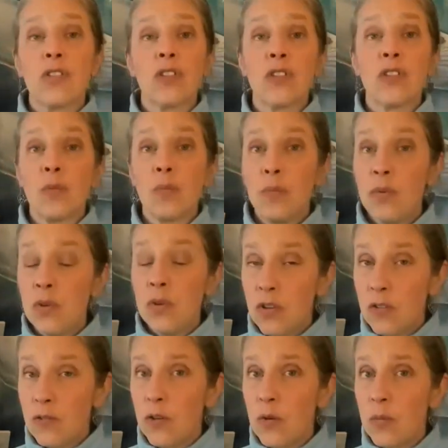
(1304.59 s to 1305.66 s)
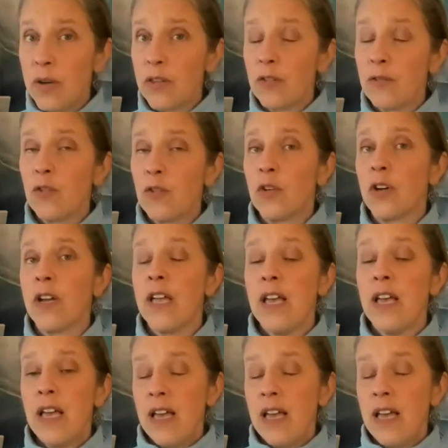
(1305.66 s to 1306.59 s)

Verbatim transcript: This is a beautiful month for